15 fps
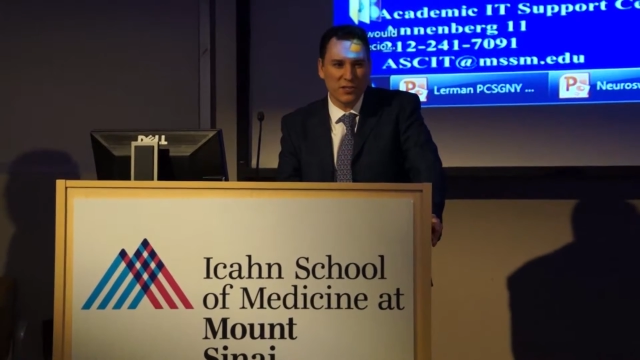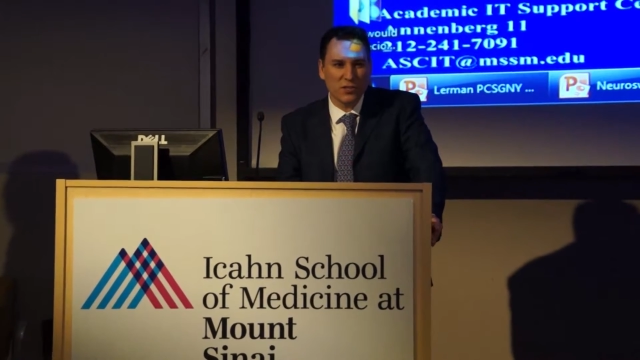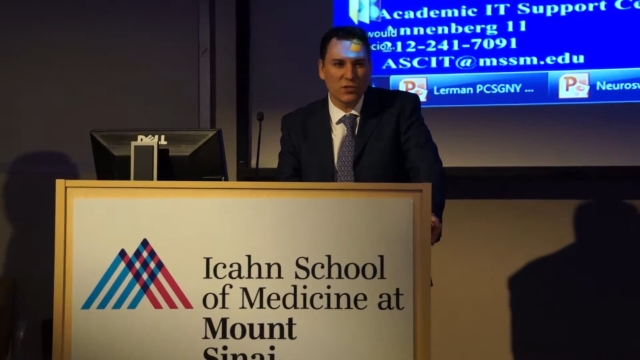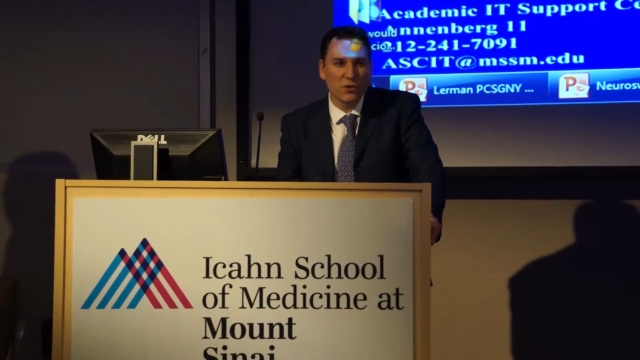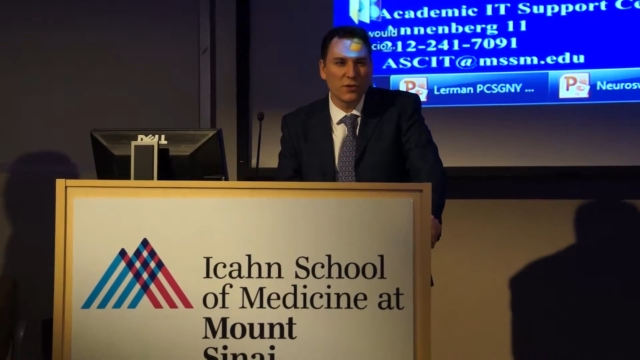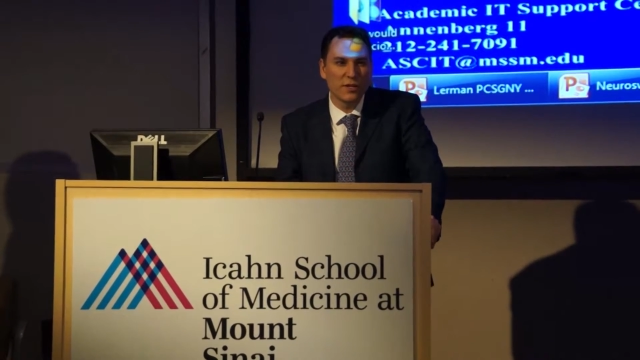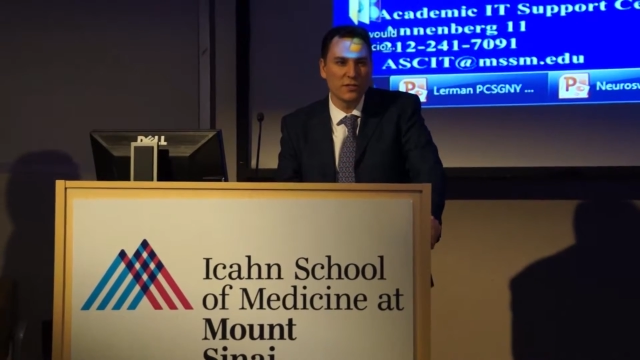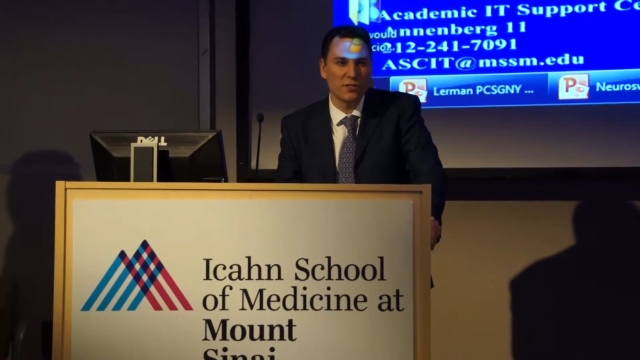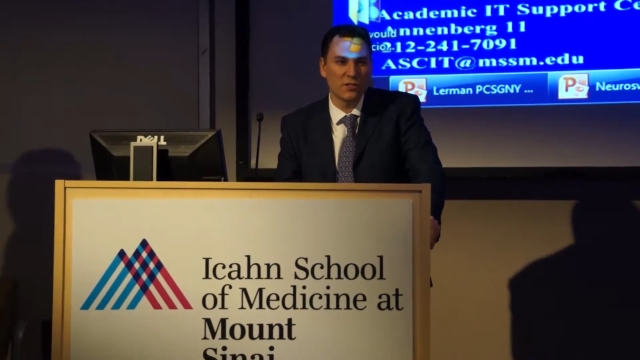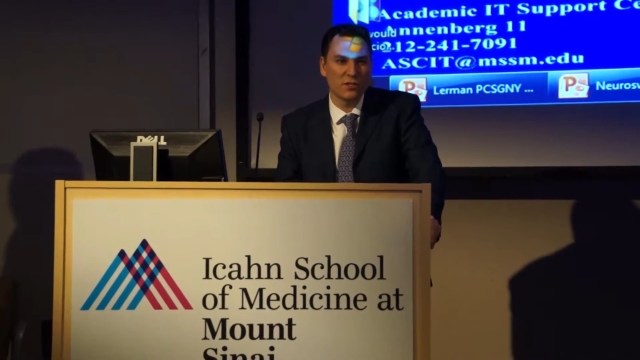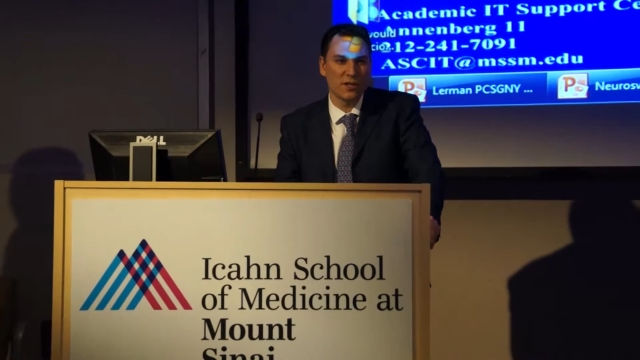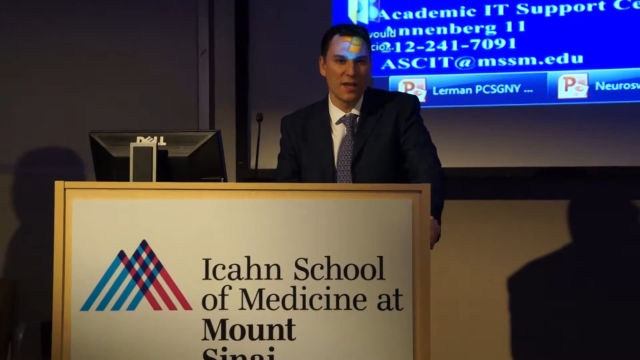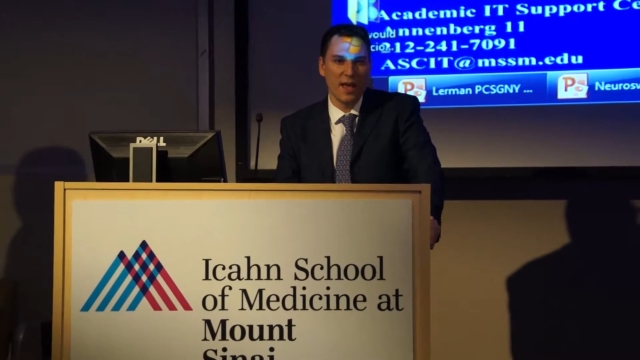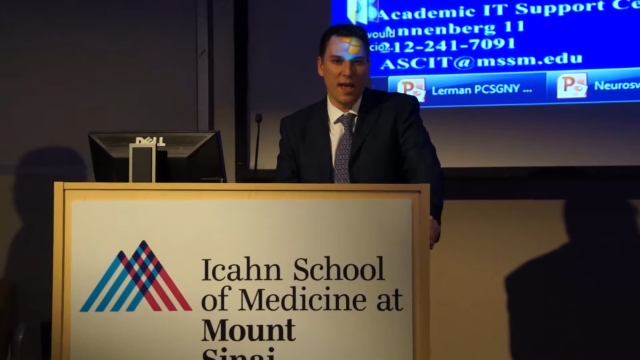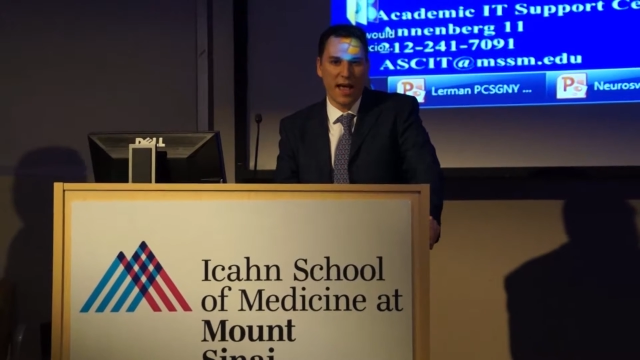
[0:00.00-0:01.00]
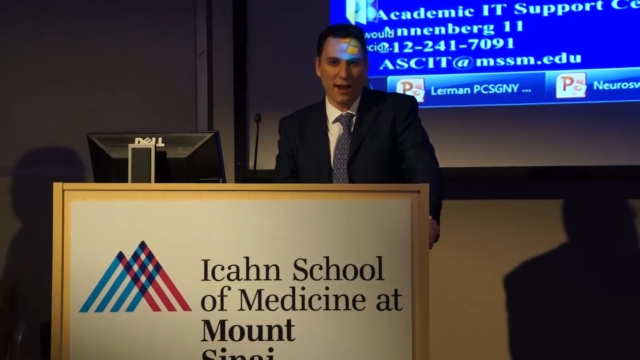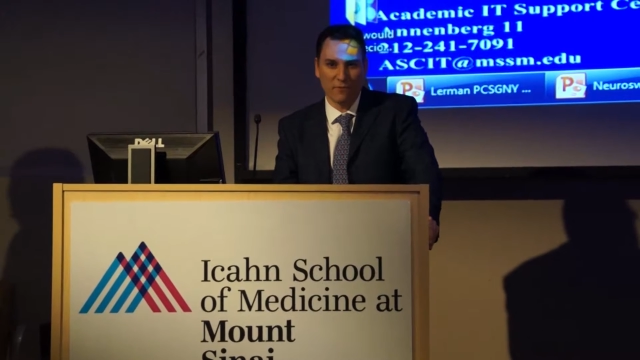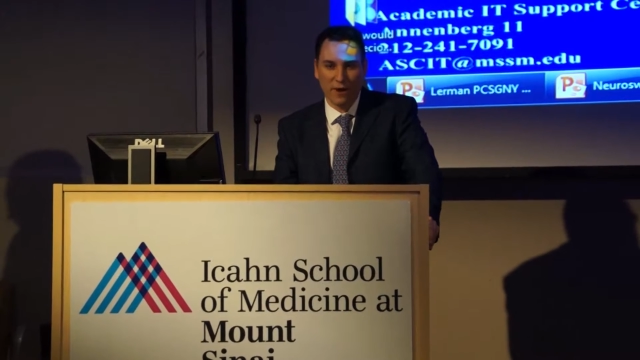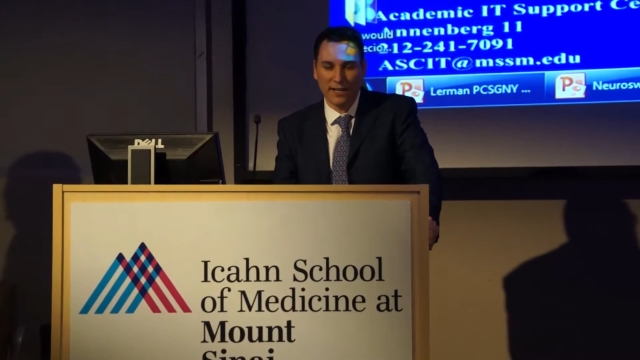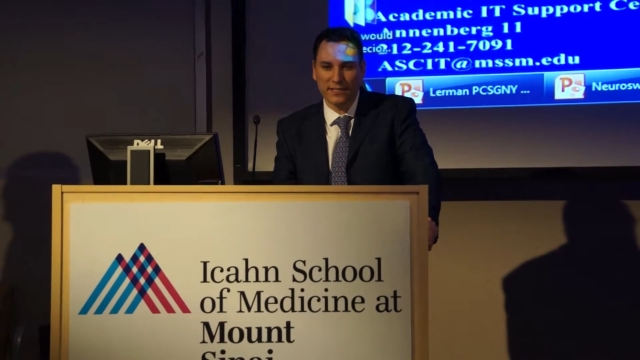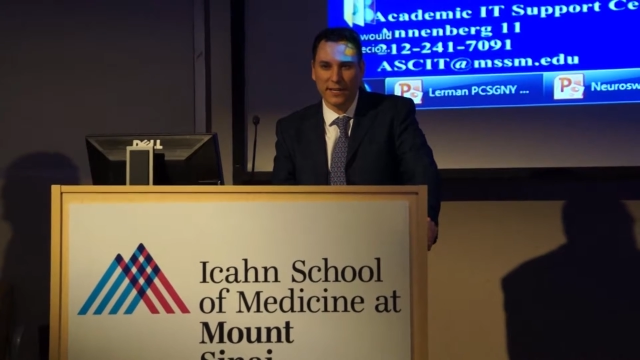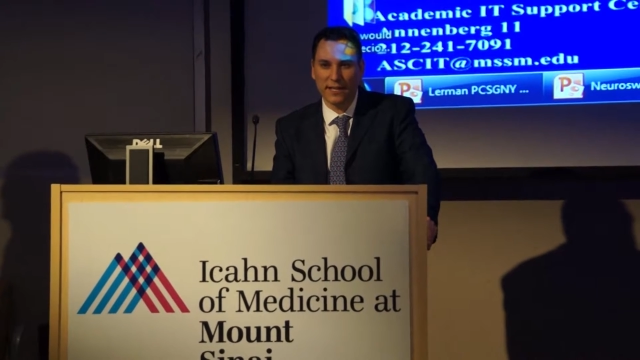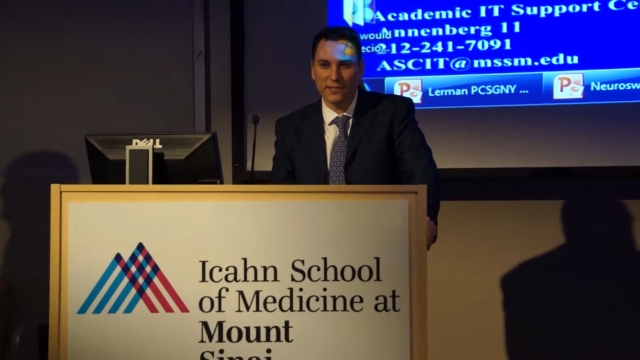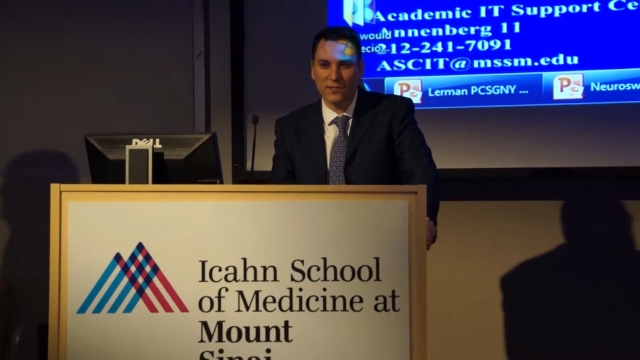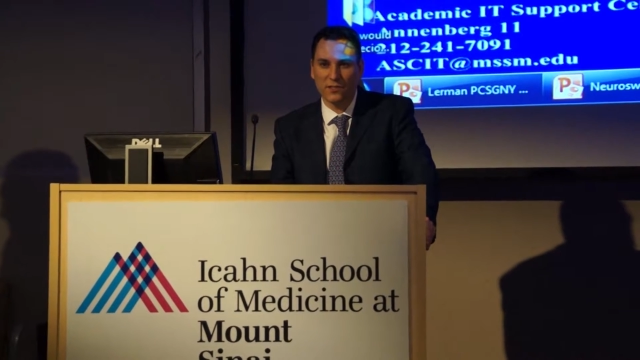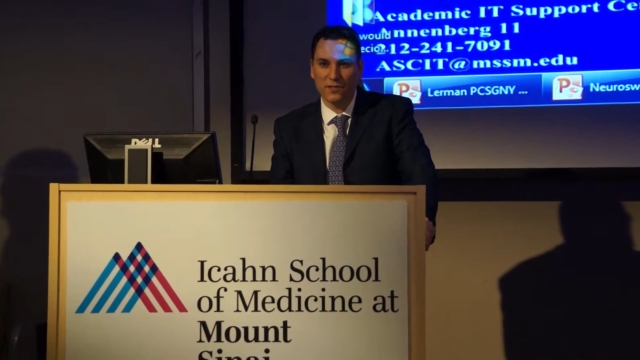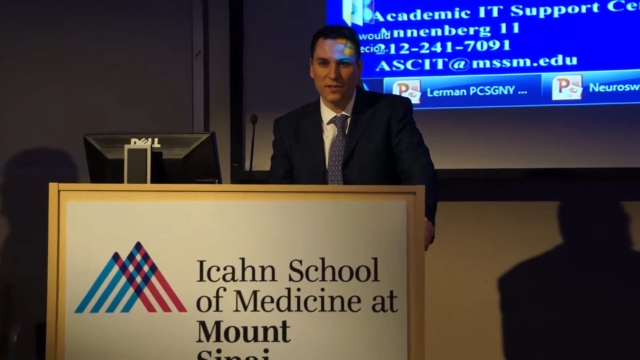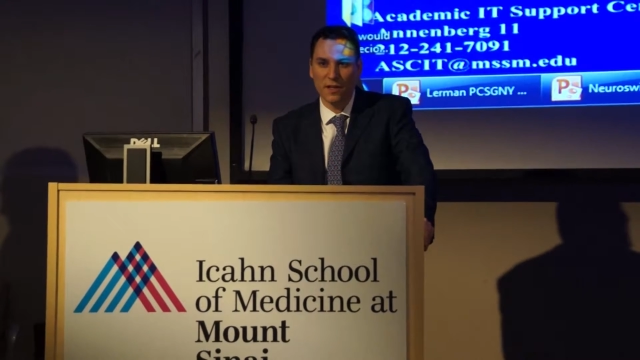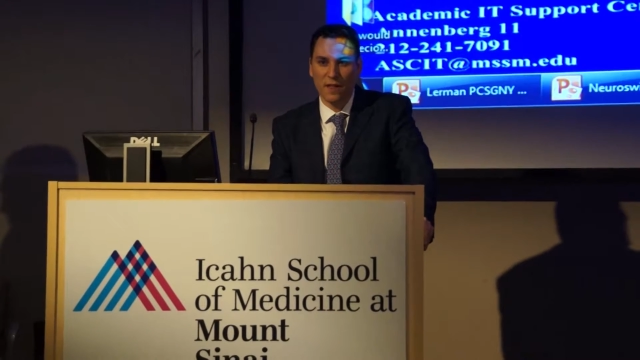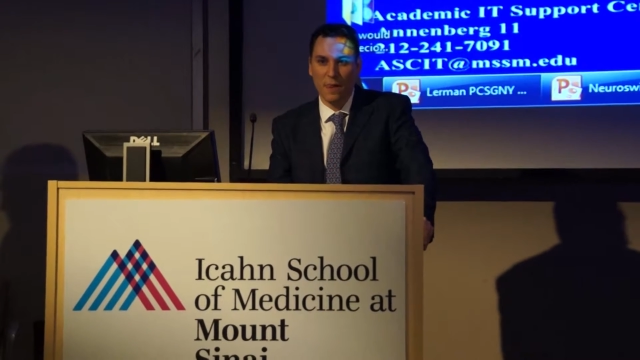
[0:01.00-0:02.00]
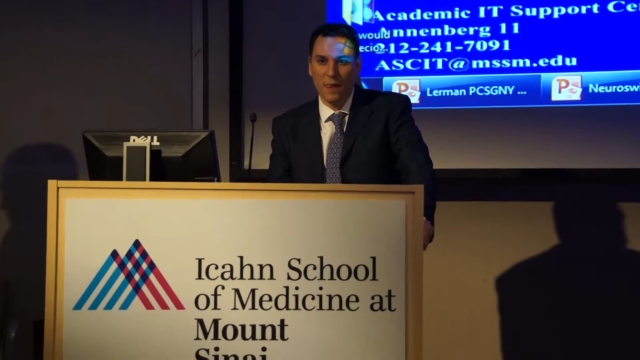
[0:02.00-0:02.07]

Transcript: students and residents.